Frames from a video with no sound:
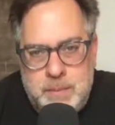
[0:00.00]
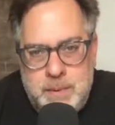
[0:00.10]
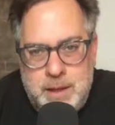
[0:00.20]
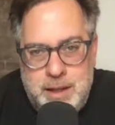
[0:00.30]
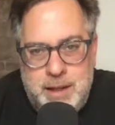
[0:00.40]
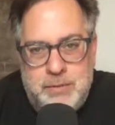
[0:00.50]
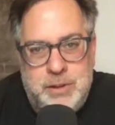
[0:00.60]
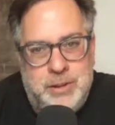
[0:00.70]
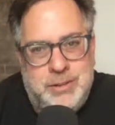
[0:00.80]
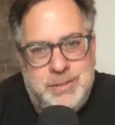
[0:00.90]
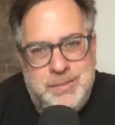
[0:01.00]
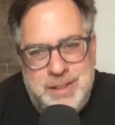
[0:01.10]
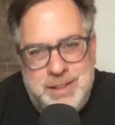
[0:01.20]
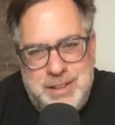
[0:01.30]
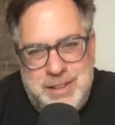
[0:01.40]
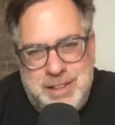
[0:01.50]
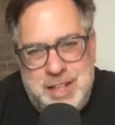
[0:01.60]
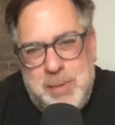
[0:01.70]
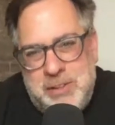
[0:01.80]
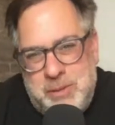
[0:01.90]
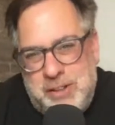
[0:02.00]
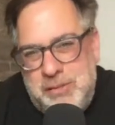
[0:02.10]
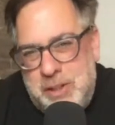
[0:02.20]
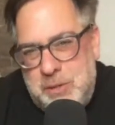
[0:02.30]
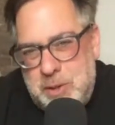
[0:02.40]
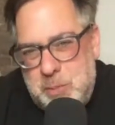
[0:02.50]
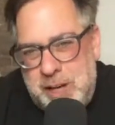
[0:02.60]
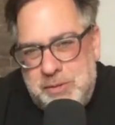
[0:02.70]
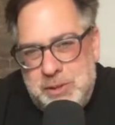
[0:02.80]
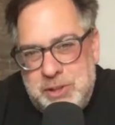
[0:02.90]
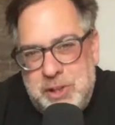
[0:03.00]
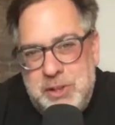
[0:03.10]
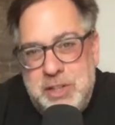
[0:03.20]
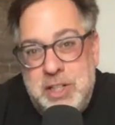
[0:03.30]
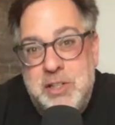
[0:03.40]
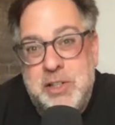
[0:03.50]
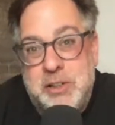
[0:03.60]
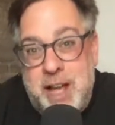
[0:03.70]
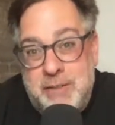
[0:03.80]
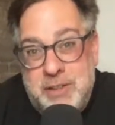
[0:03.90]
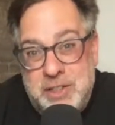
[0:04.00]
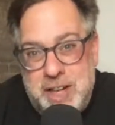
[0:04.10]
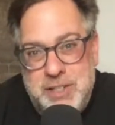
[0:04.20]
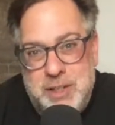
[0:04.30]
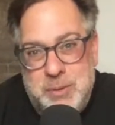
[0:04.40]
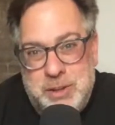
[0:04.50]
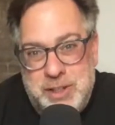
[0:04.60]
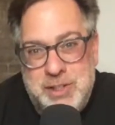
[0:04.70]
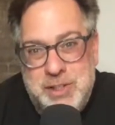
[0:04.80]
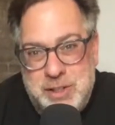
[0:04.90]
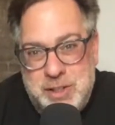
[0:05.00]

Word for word: If you're, think about relevant and respectful to your digital advertising relationships.